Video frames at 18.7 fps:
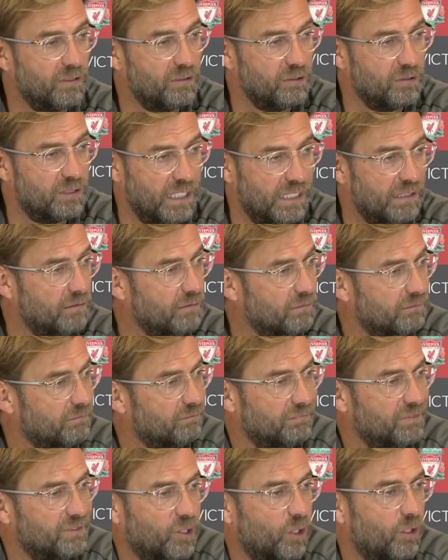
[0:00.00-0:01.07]
Uh, you can
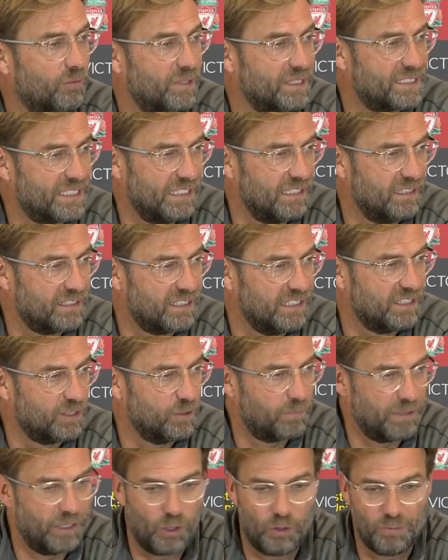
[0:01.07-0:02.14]
you always in a
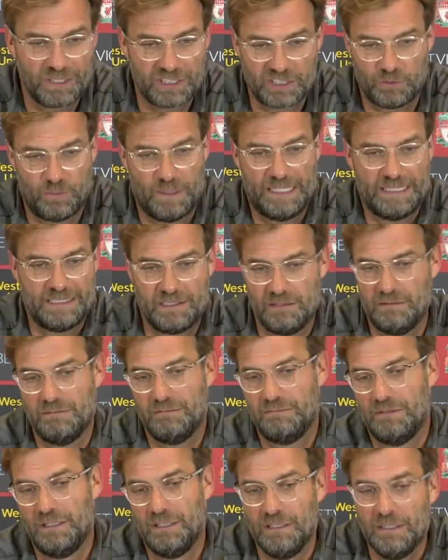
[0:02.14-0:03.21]
season you play always twice. So
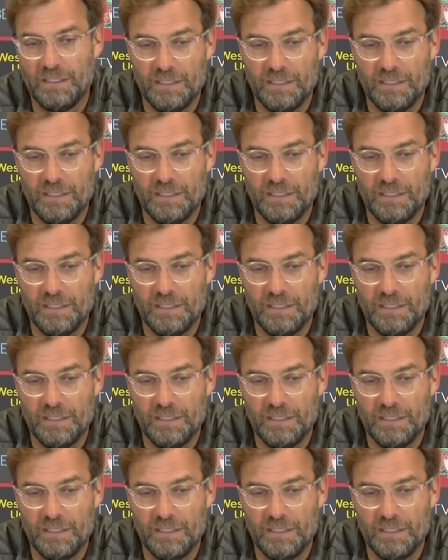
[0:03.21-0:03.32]
you,